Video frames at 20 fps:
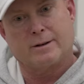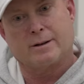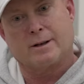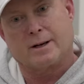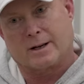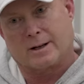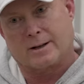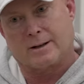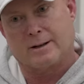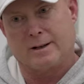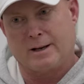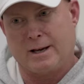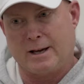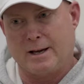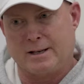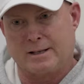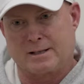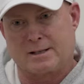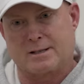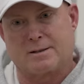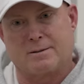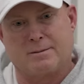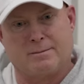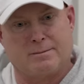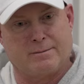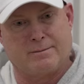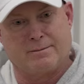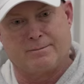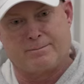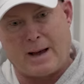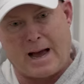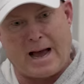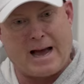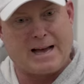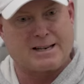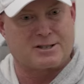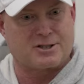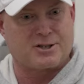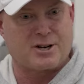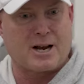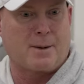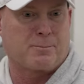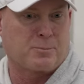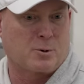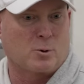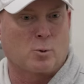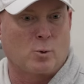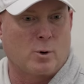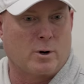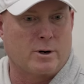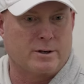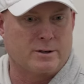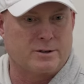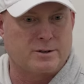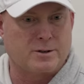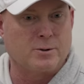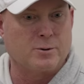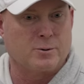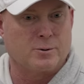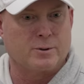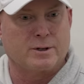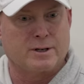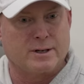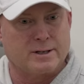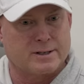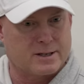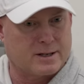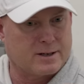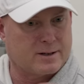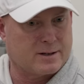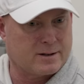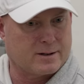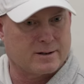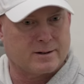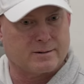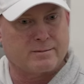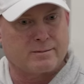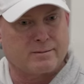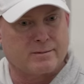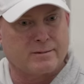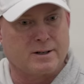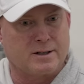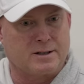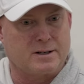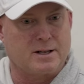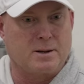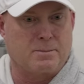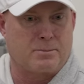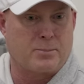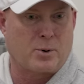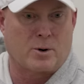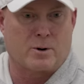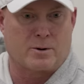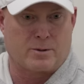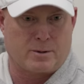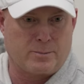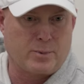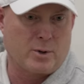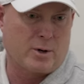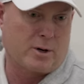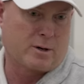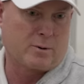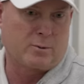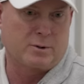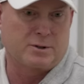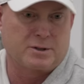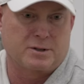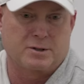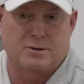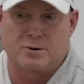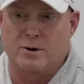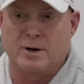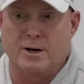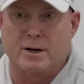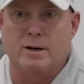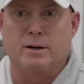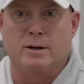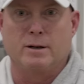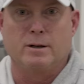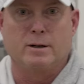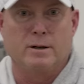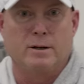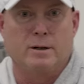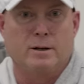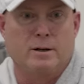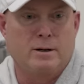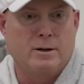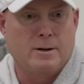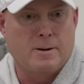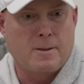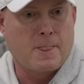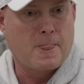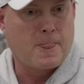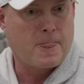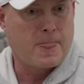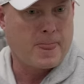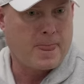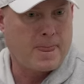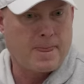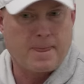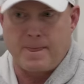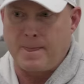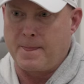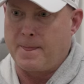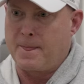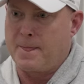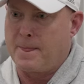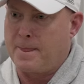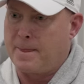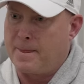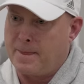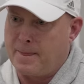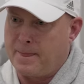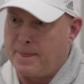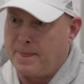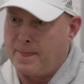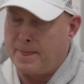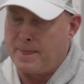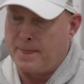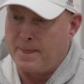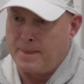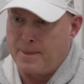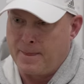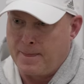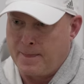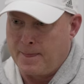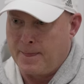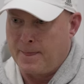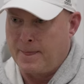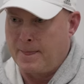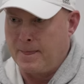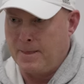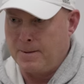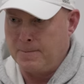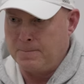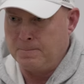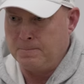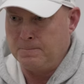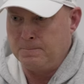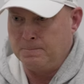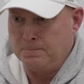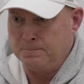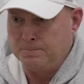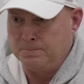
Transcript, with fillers: Like he's past chapter one and two, and he's into the, the deep part of the book, which is great. What makes Sebastian Harsh so special to